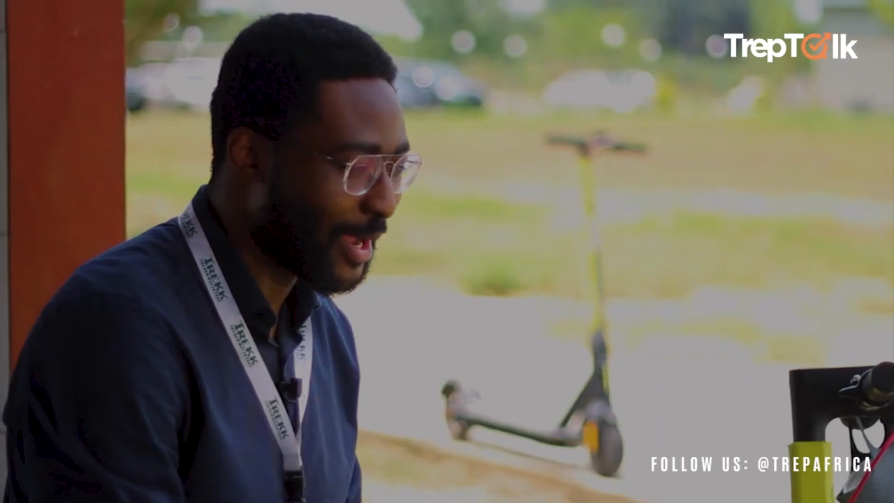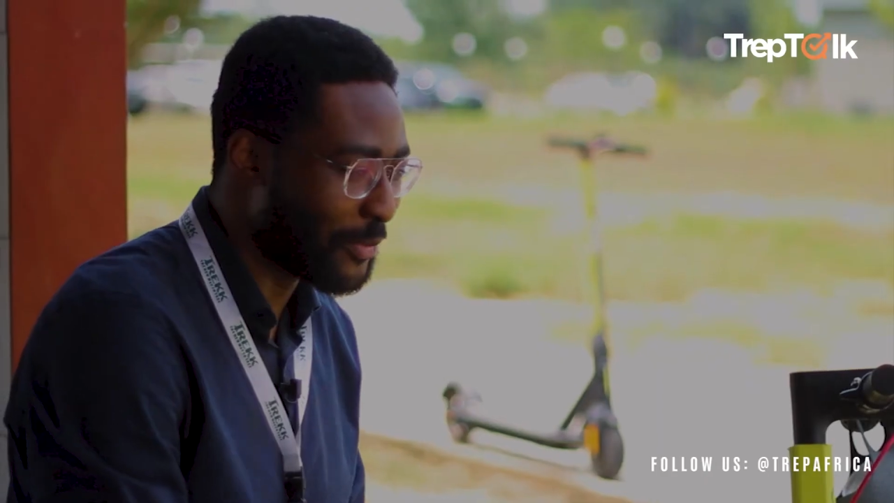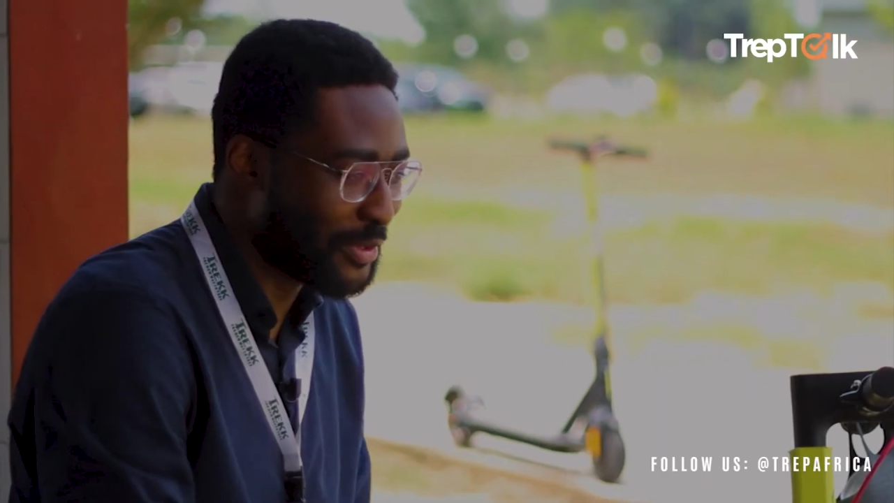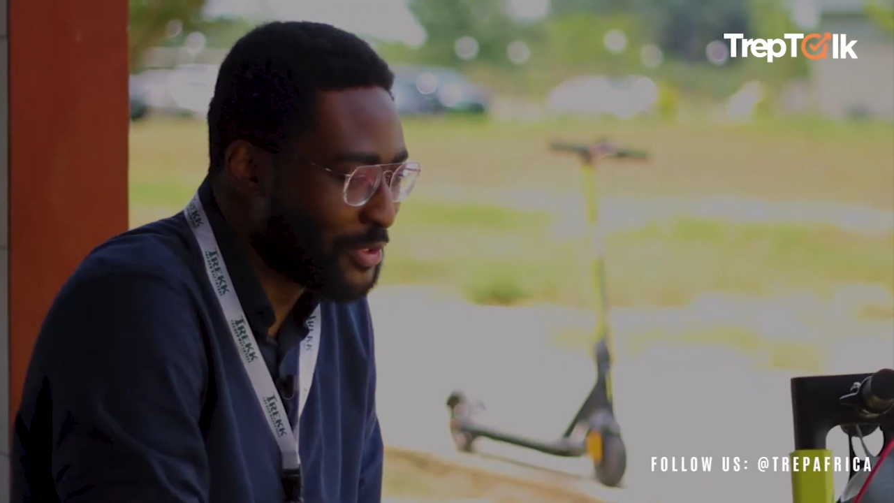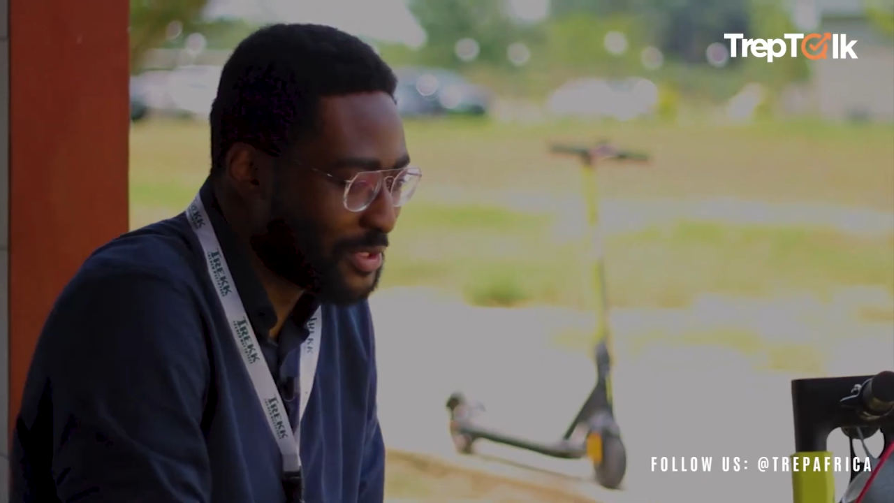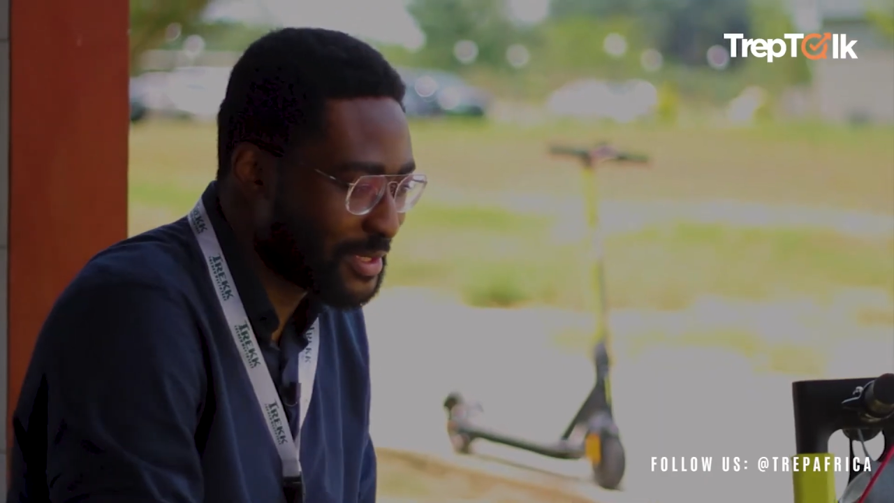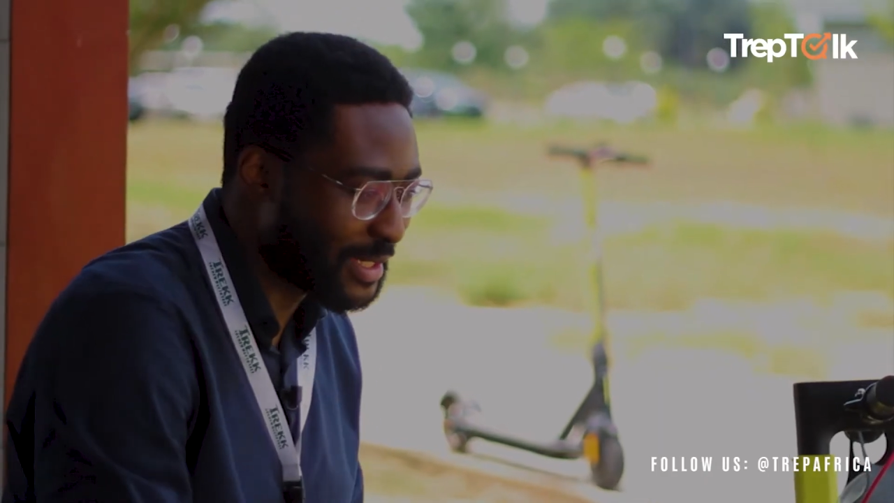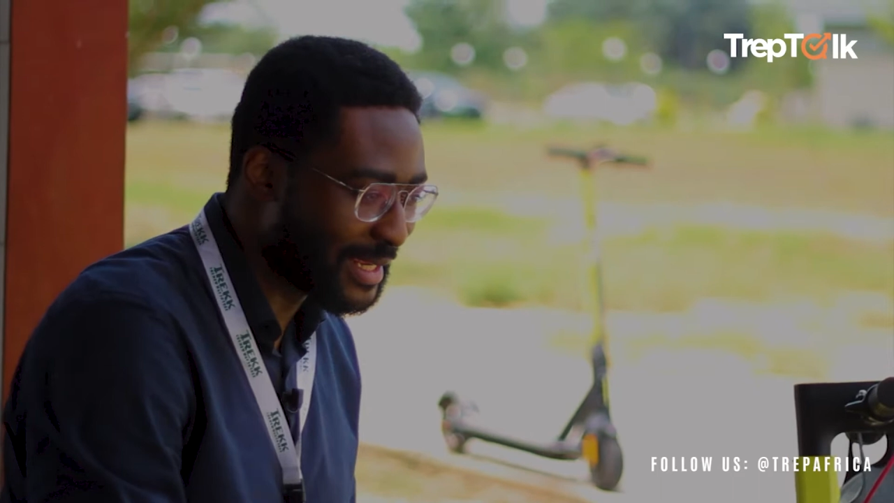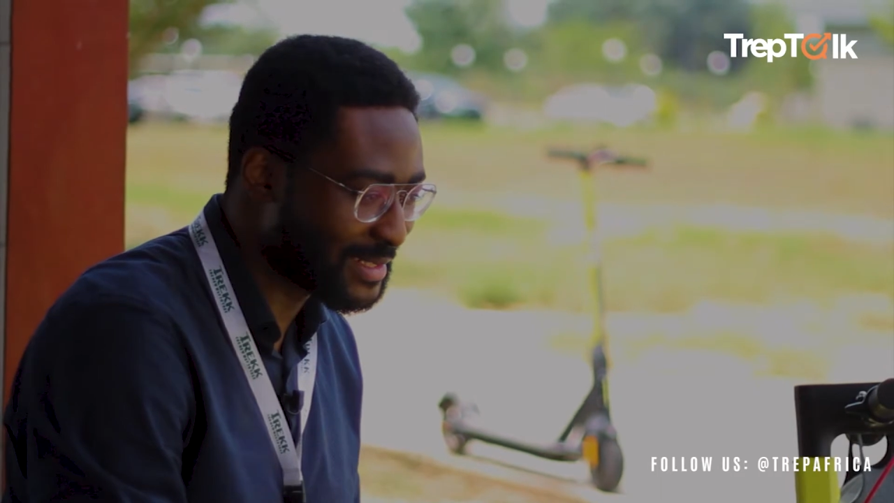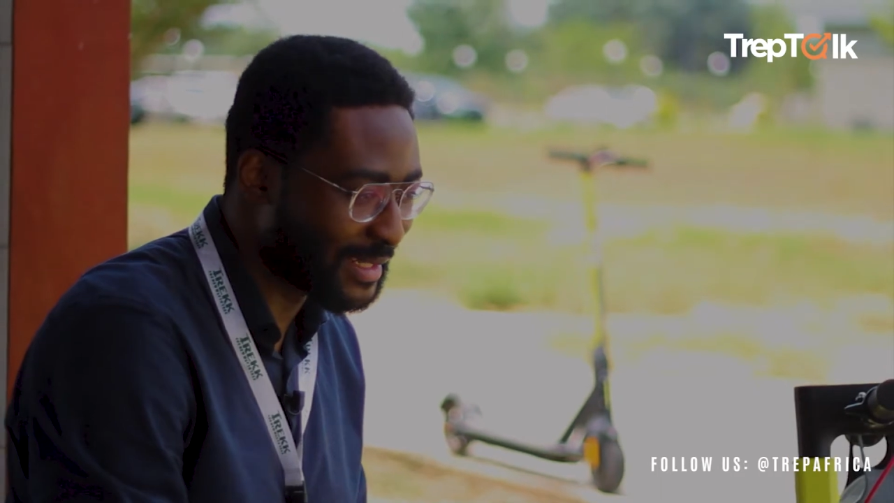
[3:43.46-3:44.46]
I was just
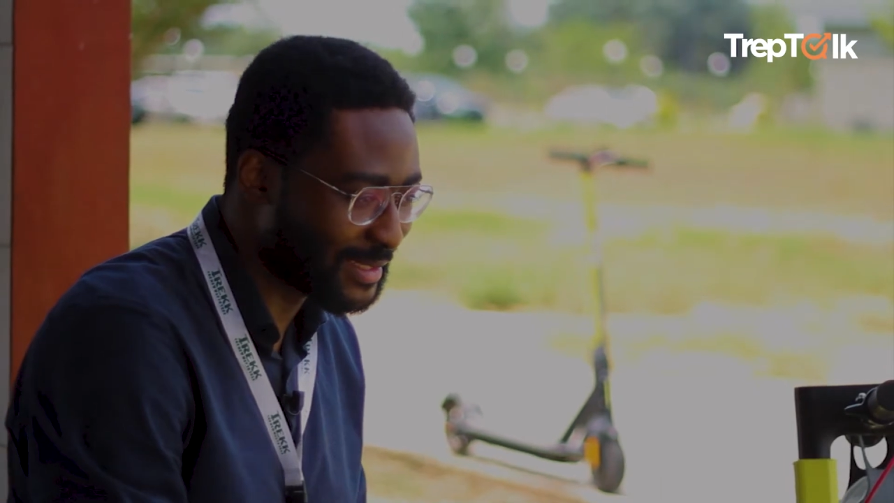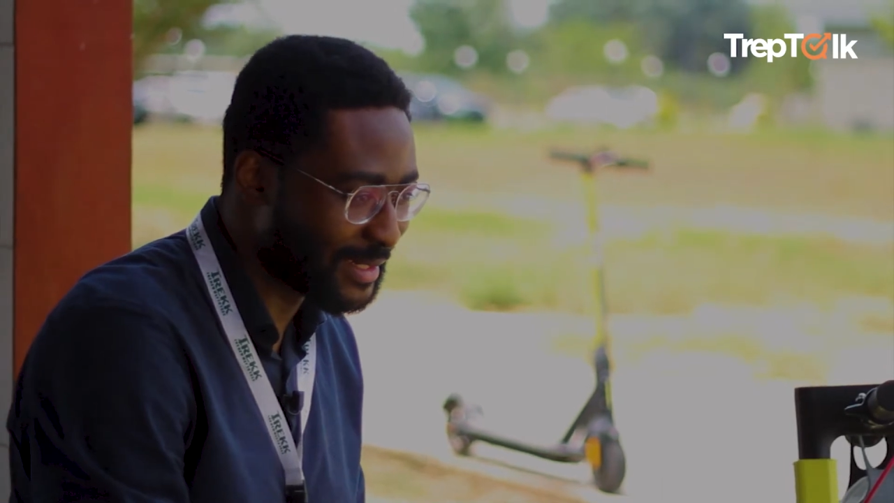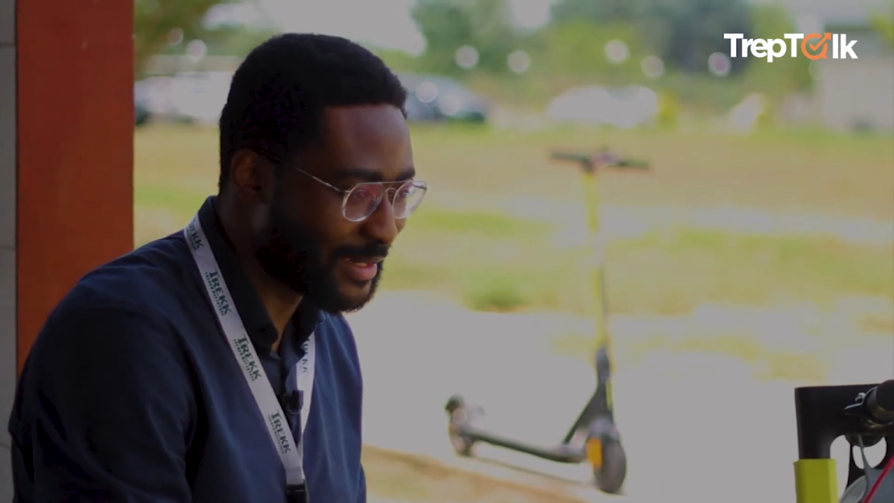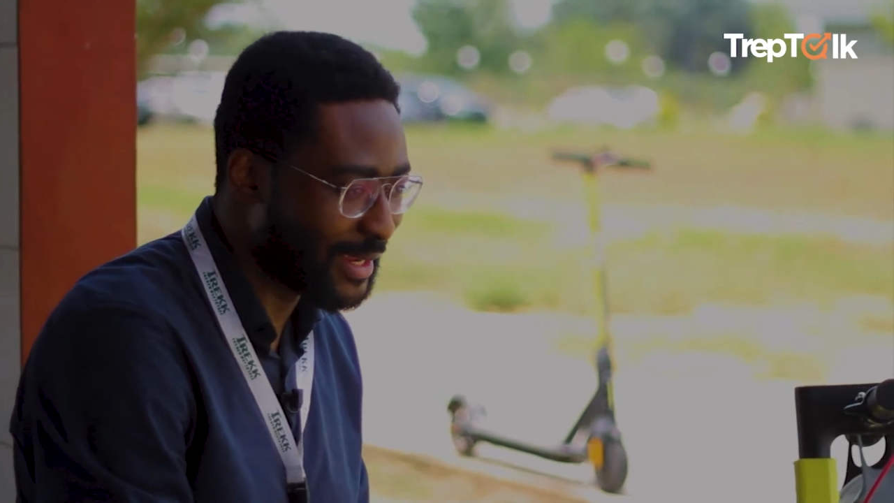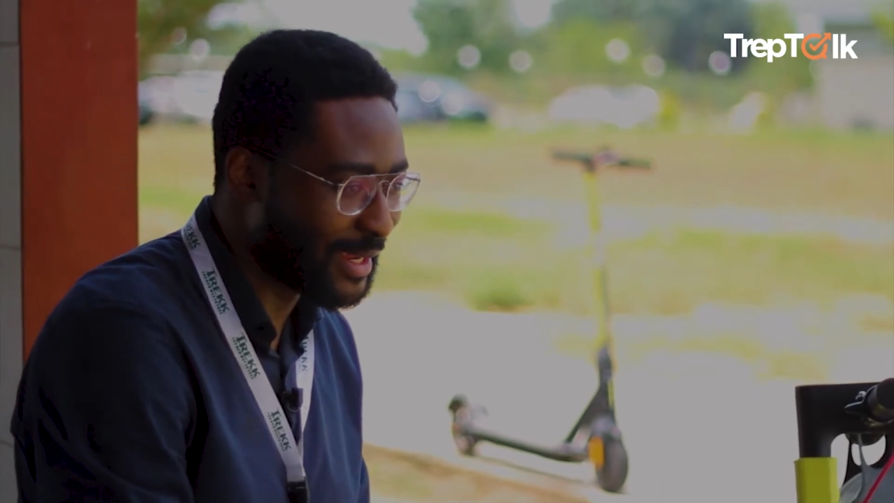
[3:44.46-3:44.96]
I sat in